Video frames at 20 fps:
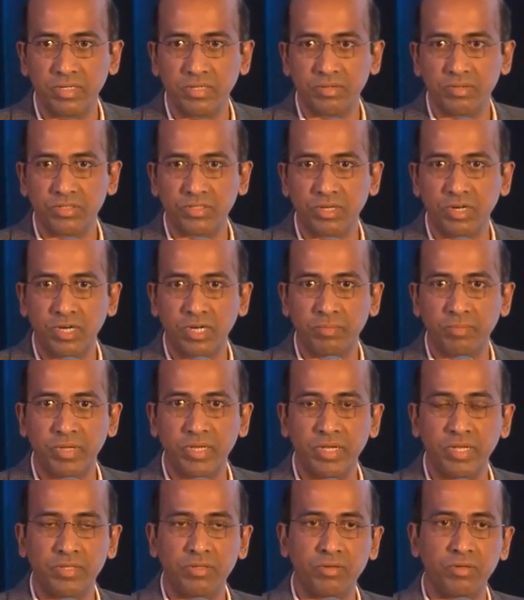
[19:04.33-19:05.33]
There's got to
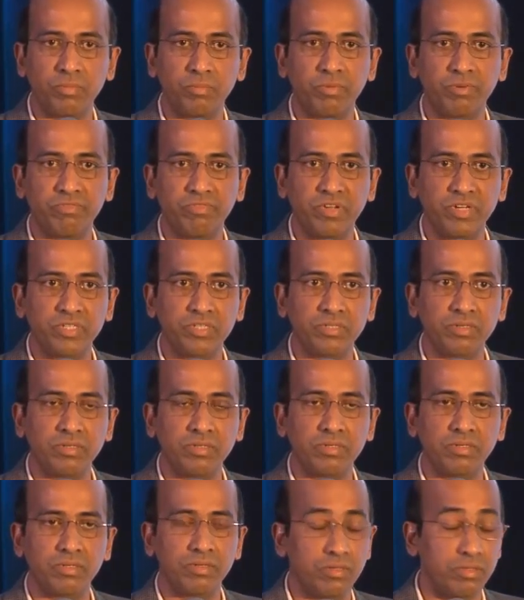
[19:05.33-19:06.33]
be either a
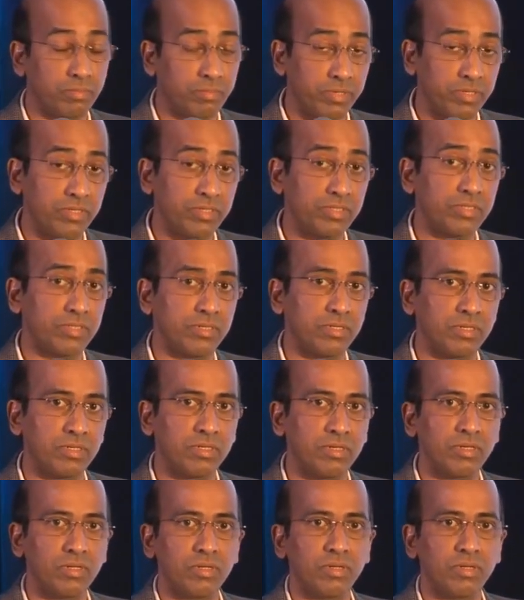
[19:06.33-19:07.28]
professional, a personal,